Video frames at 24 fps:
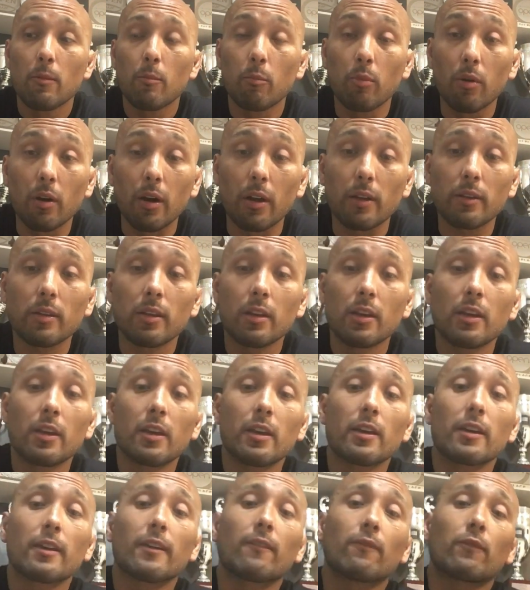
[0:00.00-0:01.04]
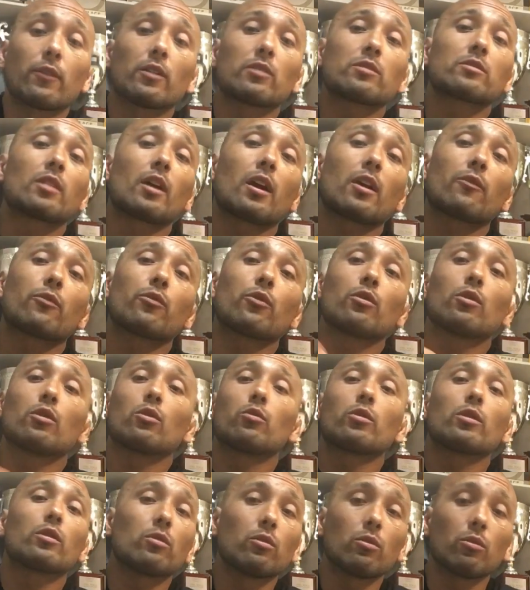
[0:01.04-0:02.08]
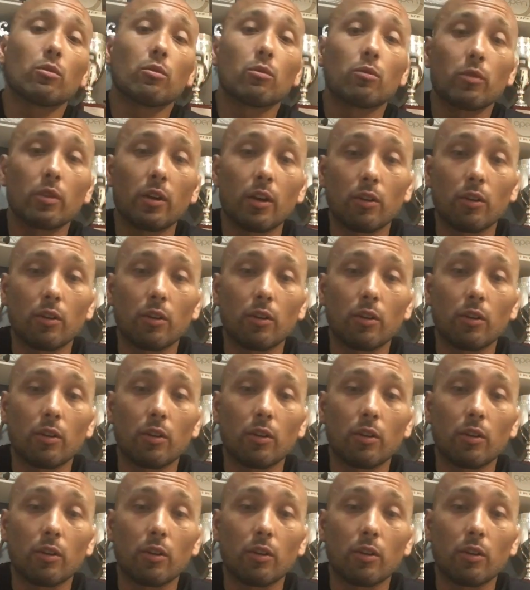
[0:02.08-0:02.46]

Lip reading: But if it's time for you to renew